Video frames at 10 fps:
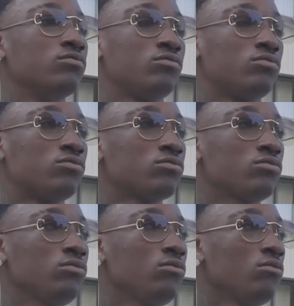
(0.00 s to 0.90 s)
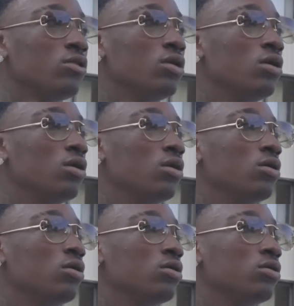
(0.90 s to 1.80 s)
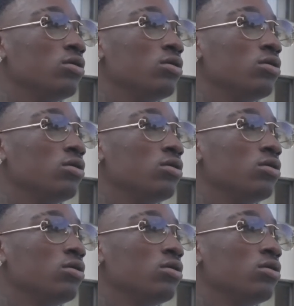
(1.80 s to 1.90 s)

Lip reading: (silence)